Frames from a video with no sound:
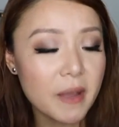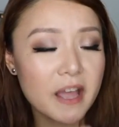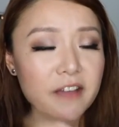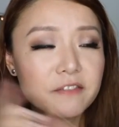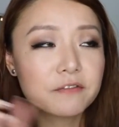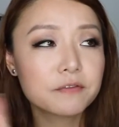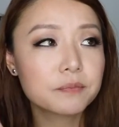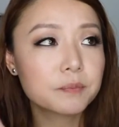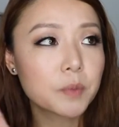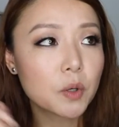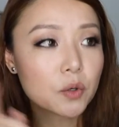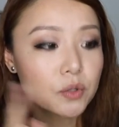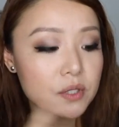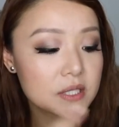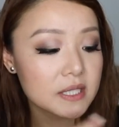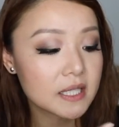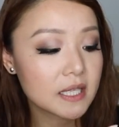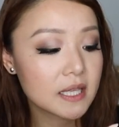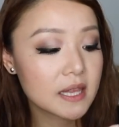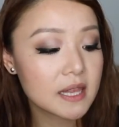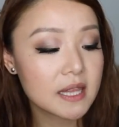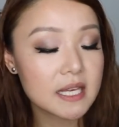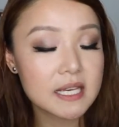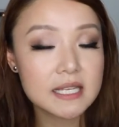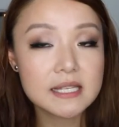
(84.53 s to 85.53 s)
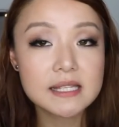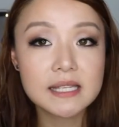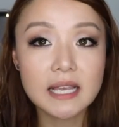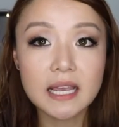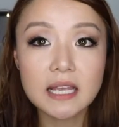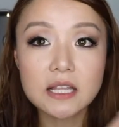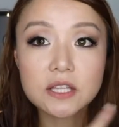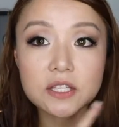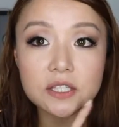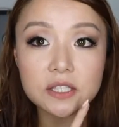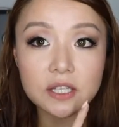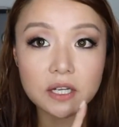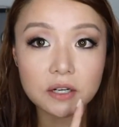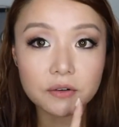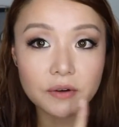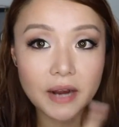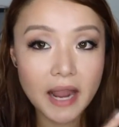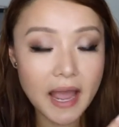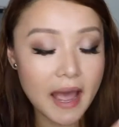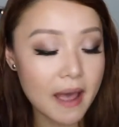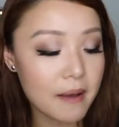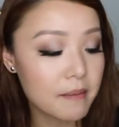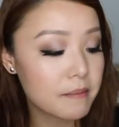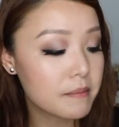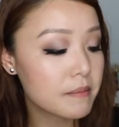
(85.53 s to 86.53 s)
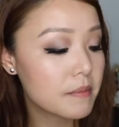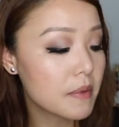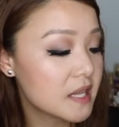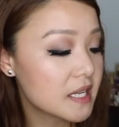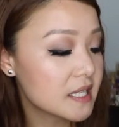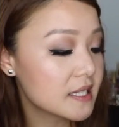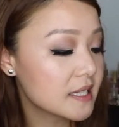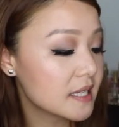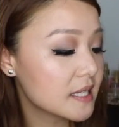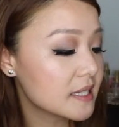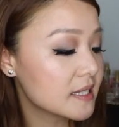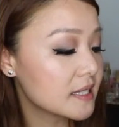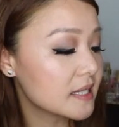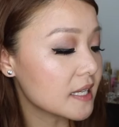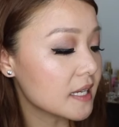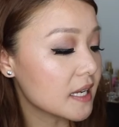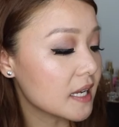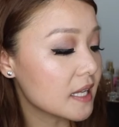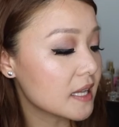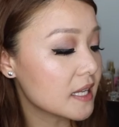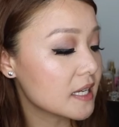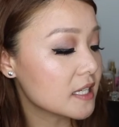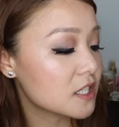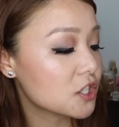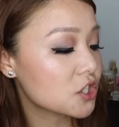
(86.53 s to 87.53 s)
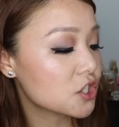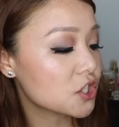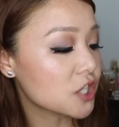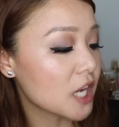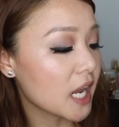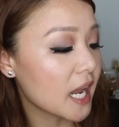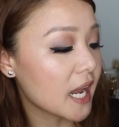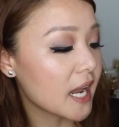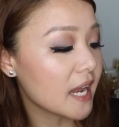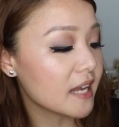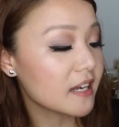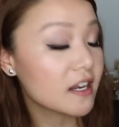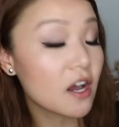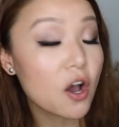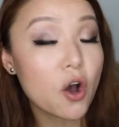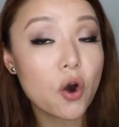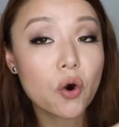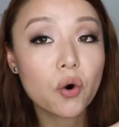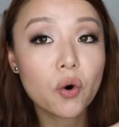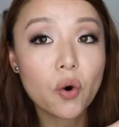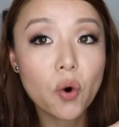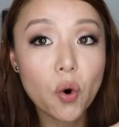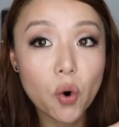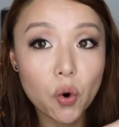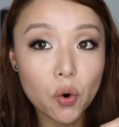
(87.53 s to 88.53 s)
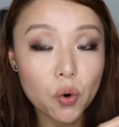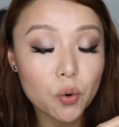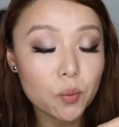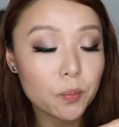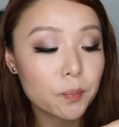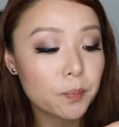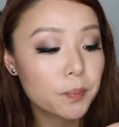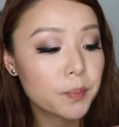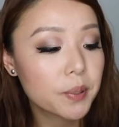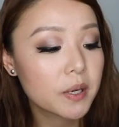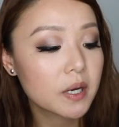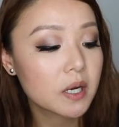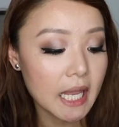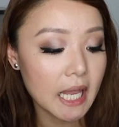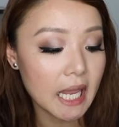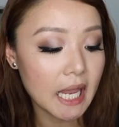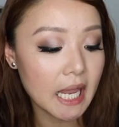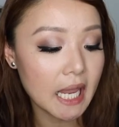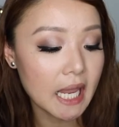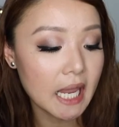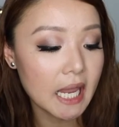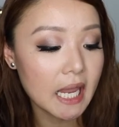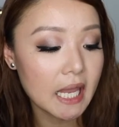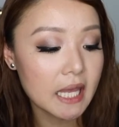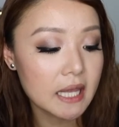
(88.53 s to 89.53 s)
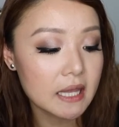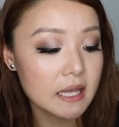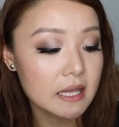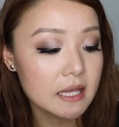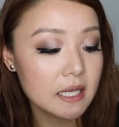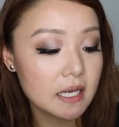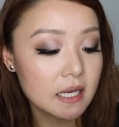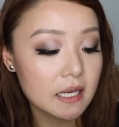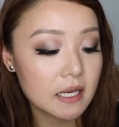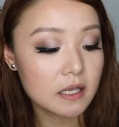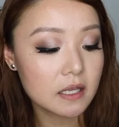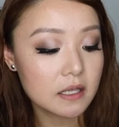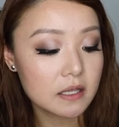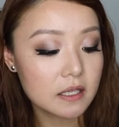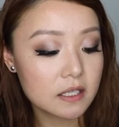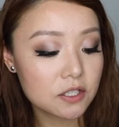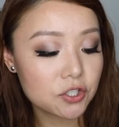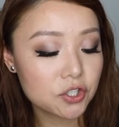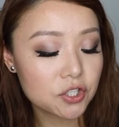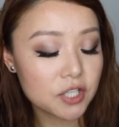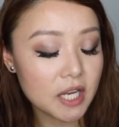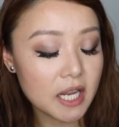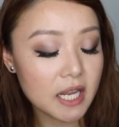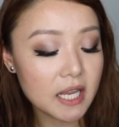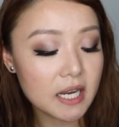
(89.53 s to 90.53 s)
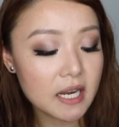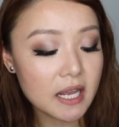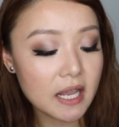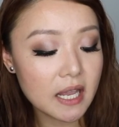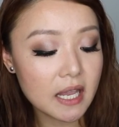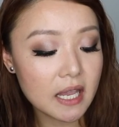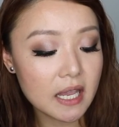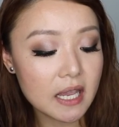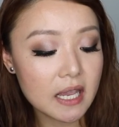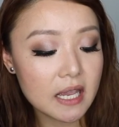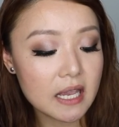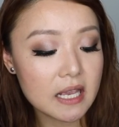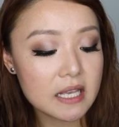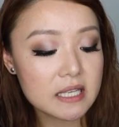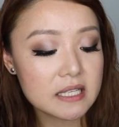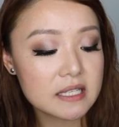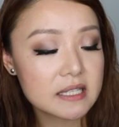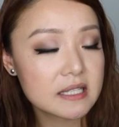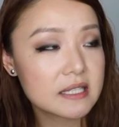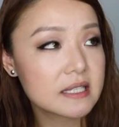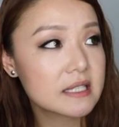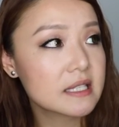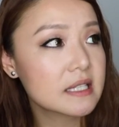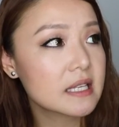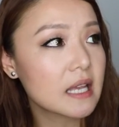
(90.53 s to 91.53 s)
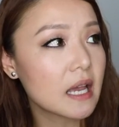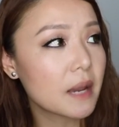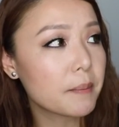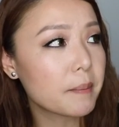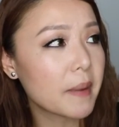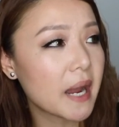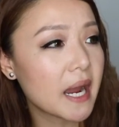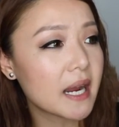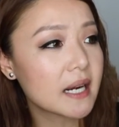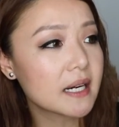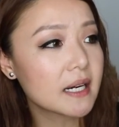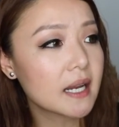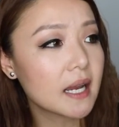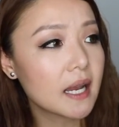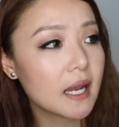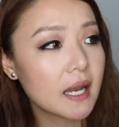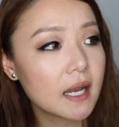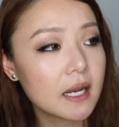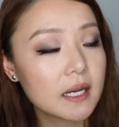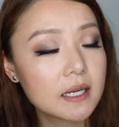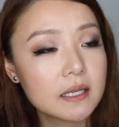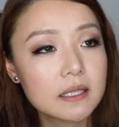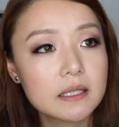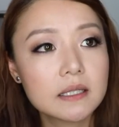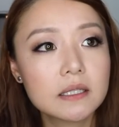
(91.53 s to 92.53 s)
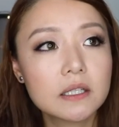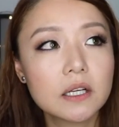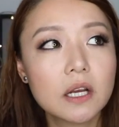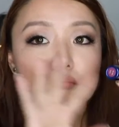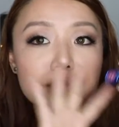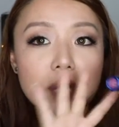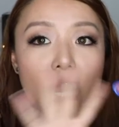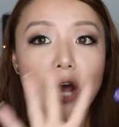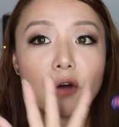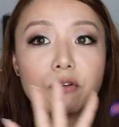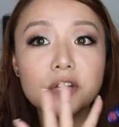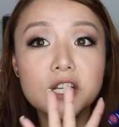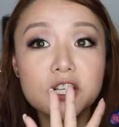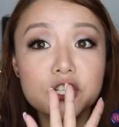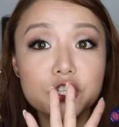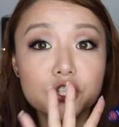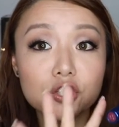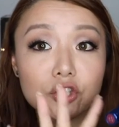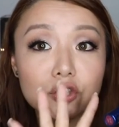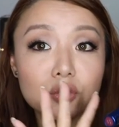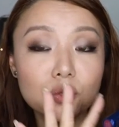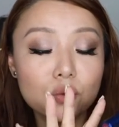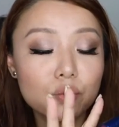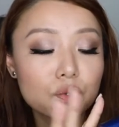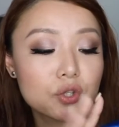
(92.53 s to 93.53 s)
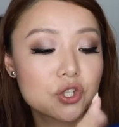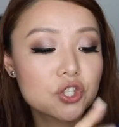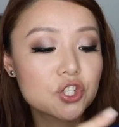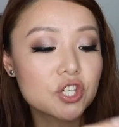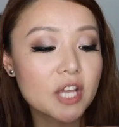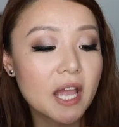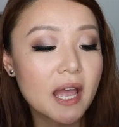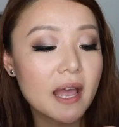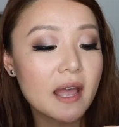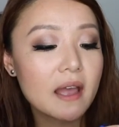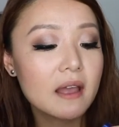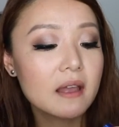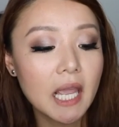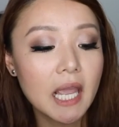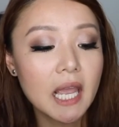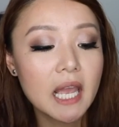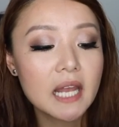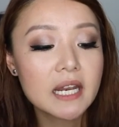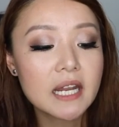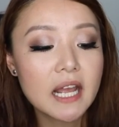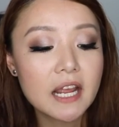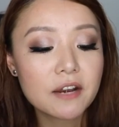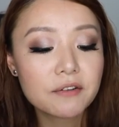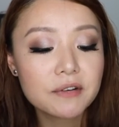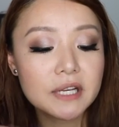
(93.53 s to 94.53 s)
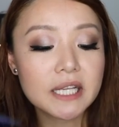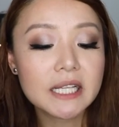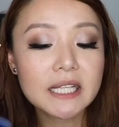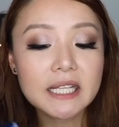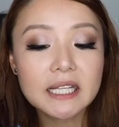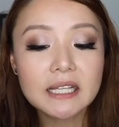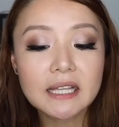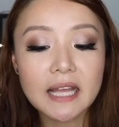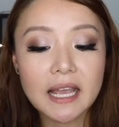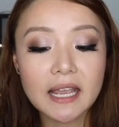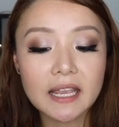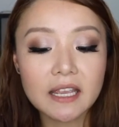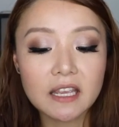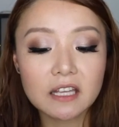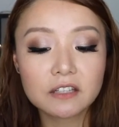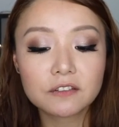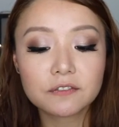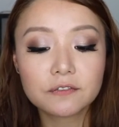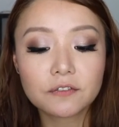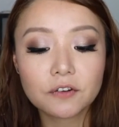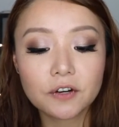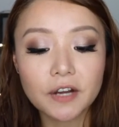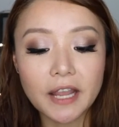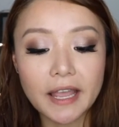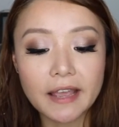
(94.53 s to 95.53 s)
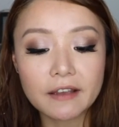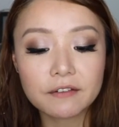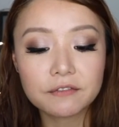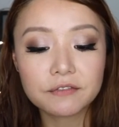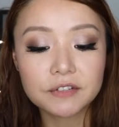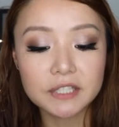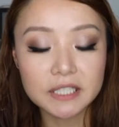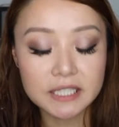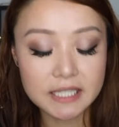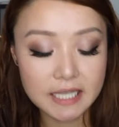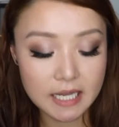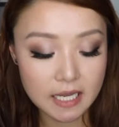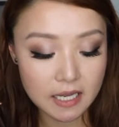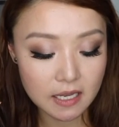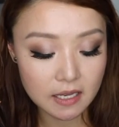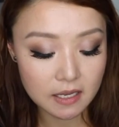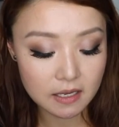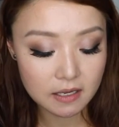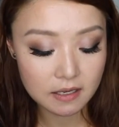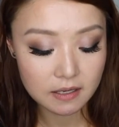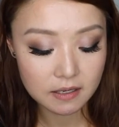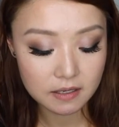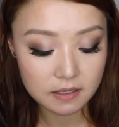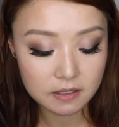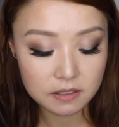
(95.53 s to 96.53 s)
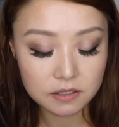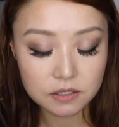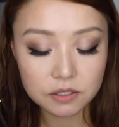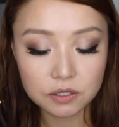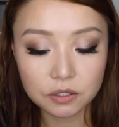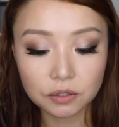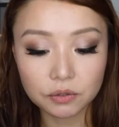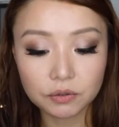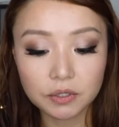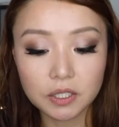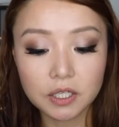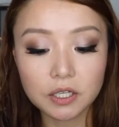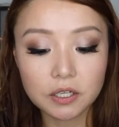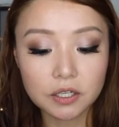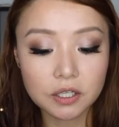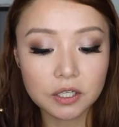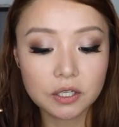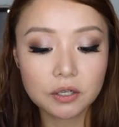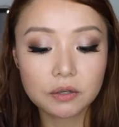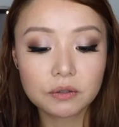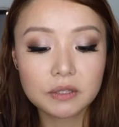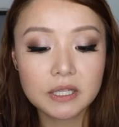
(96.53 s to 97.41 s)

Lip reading: I've posted this sa Instagram. This is the shade Hope. And the shade is parang brownish nude siya. And I really like it for every day. So here you go.